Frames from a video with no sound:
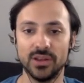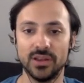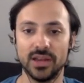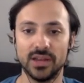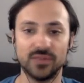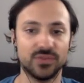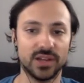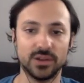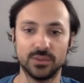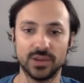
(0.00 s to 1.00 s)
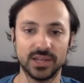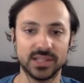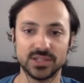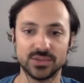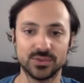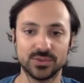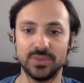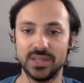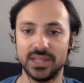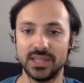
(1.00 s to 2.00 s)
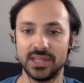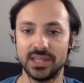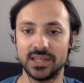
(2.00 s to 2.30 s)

and find a way to be